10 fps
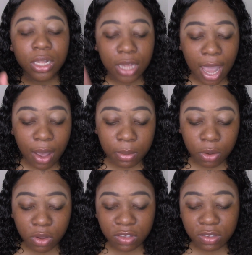Now I'm
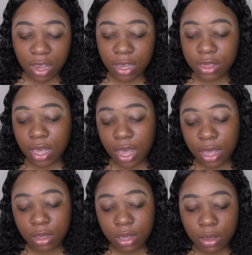going to take
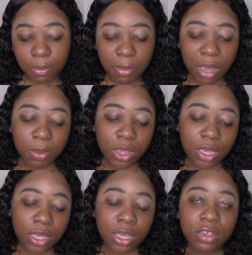that
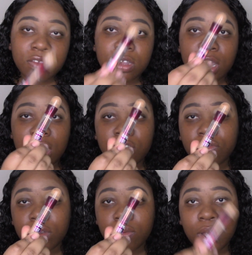Maybelline Instant Age
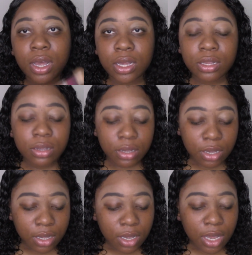Rewind
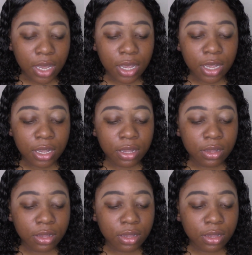and